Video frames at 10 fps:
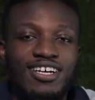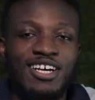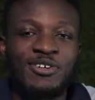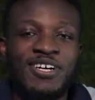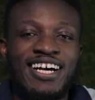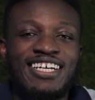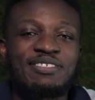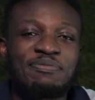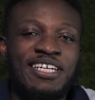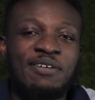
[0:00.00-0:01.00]
Hello
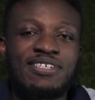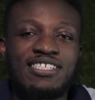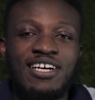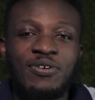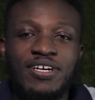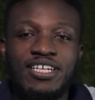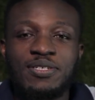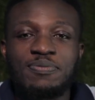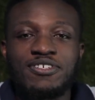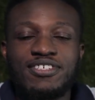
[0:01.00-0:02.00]
guys, my name is Dankwa
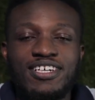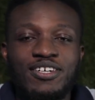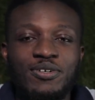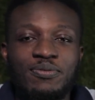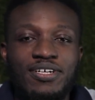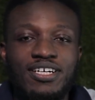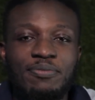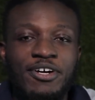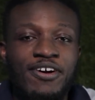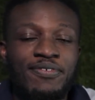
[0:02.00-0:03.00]
Desmond Ankuma.
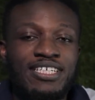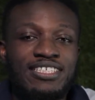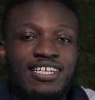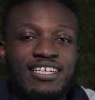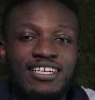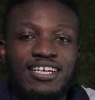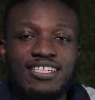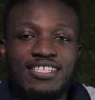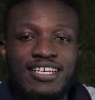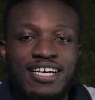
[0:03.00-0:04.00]
I'm a graphic designer
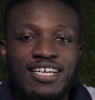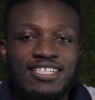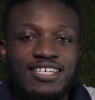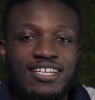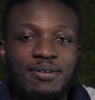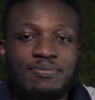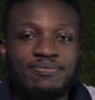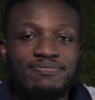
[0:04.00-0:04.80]
at Ghana Tech Lab.